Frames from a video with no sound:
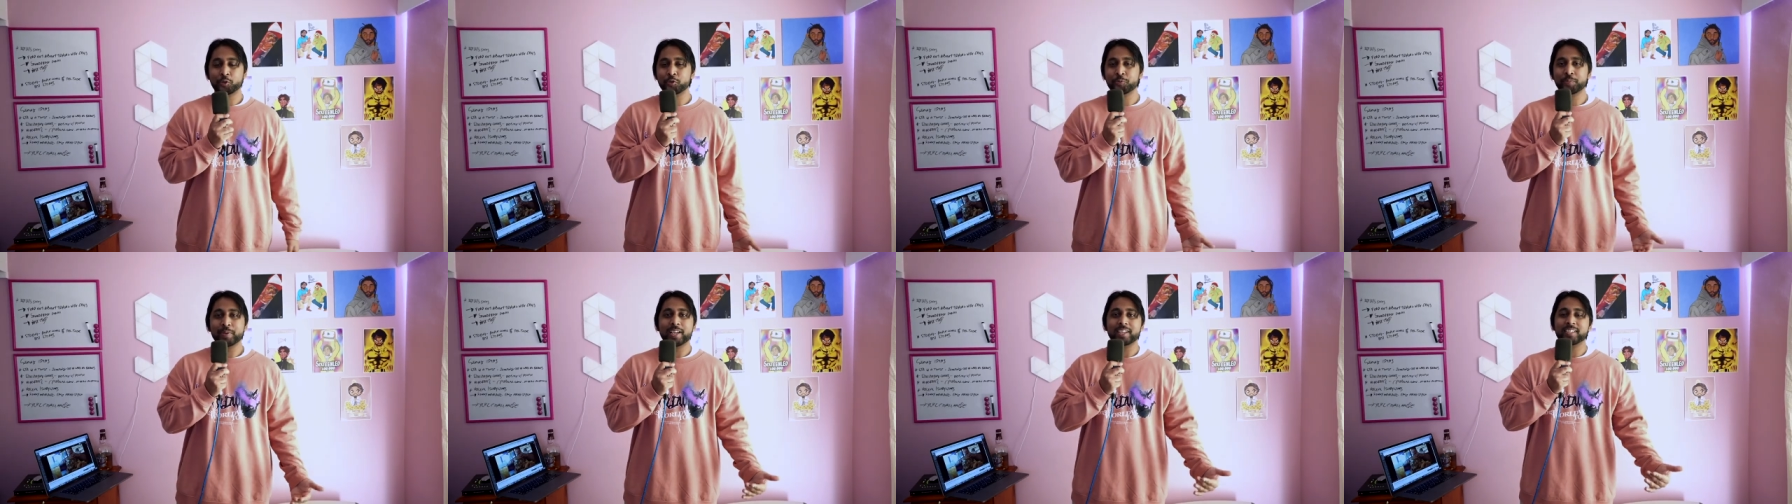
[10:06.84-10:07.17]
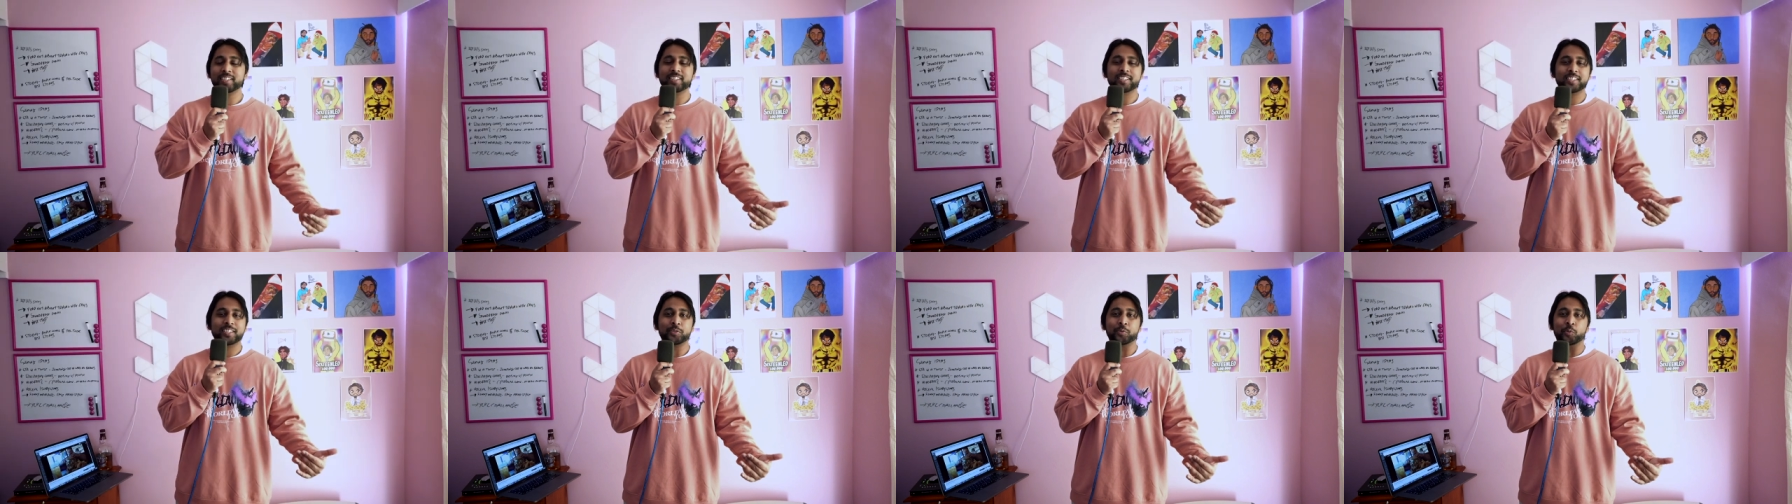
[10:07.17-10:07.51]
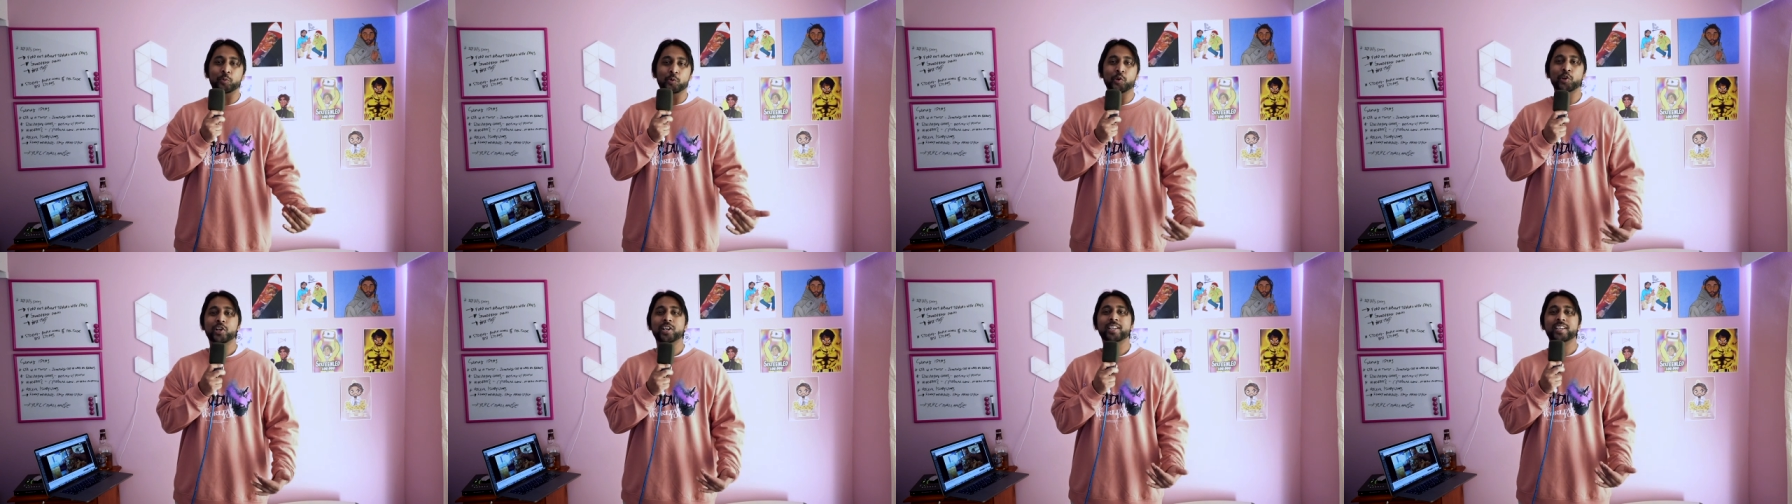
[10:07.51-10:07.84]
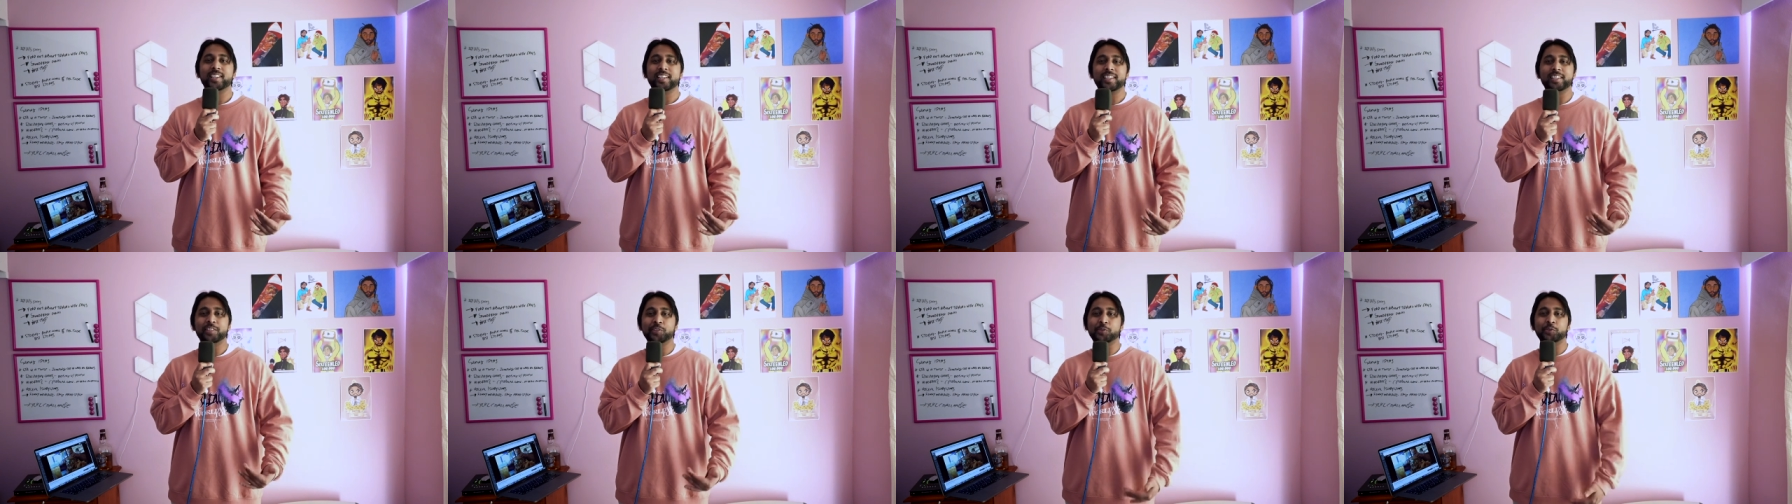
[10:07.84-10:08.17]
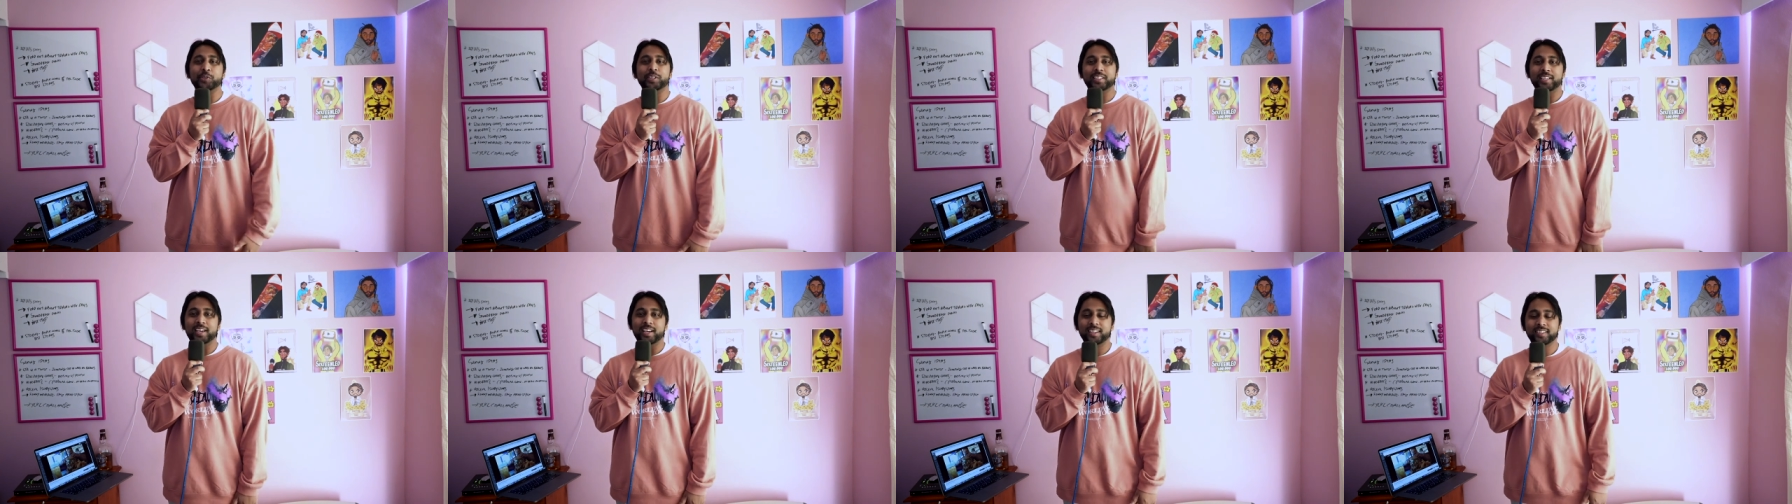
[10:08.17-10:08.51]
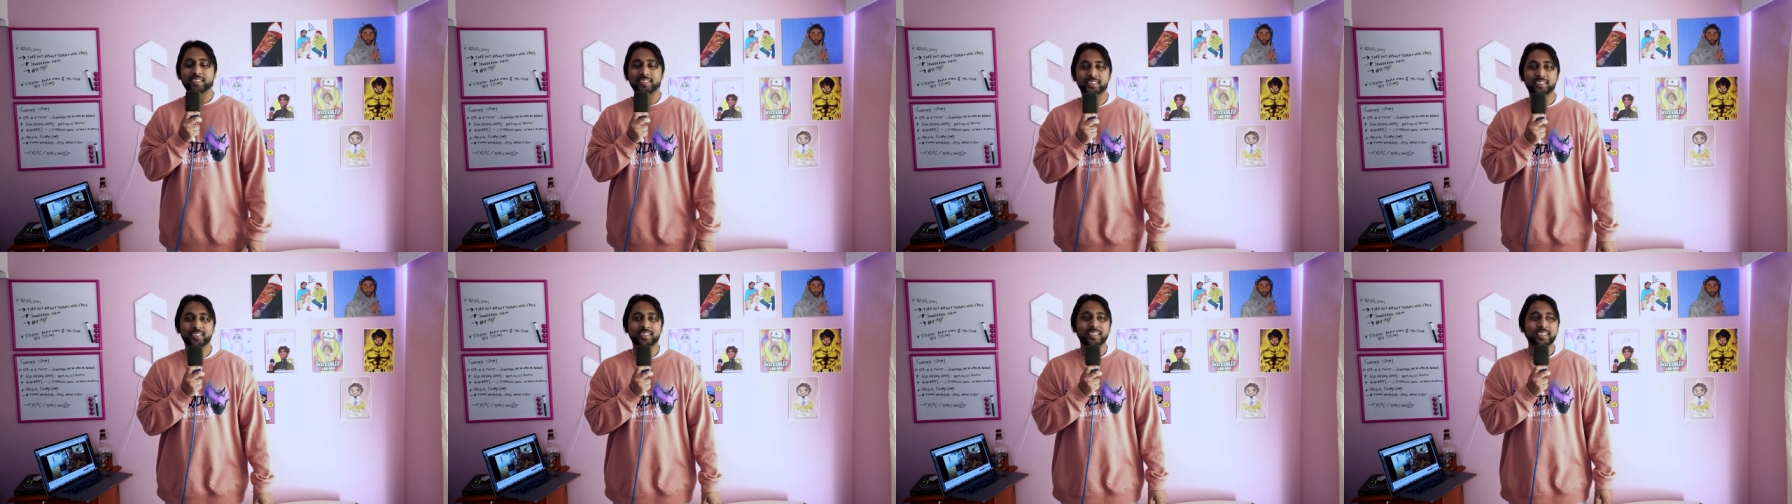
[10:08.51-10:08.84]
you imagine just walking into a
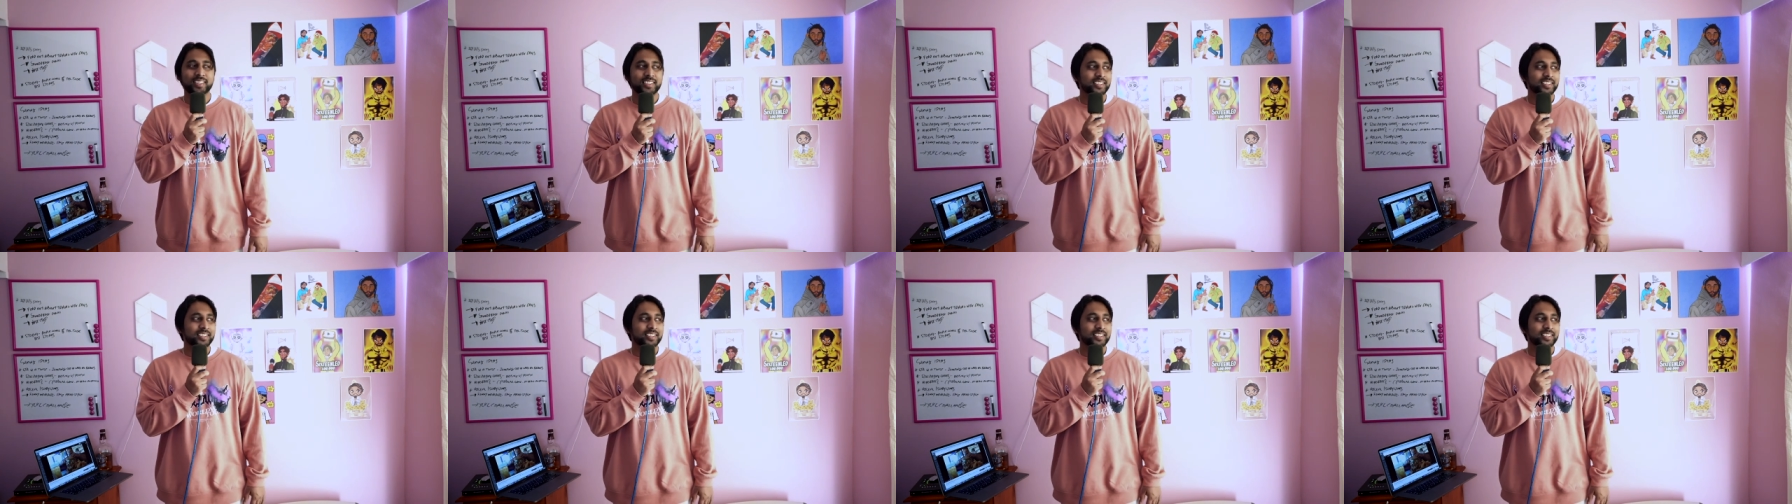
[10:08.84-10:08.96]
diner,